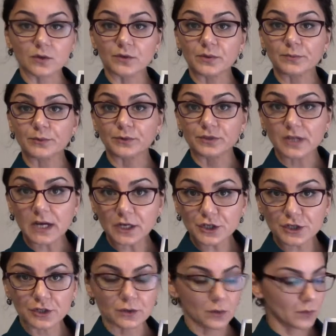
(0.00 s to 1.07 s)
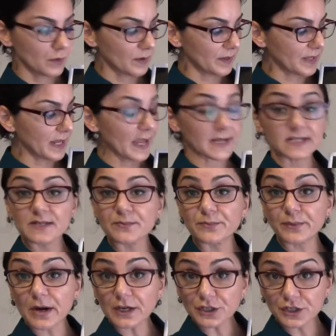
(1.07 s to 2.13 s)
So the production or the
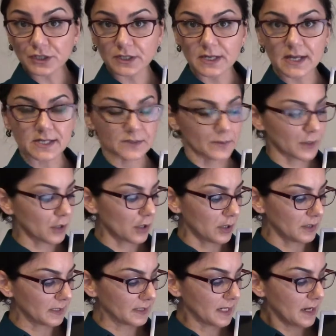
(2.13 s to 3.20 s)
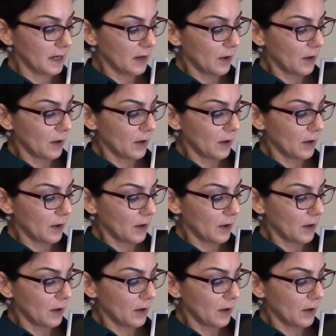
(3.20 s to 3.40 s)
expression as we call it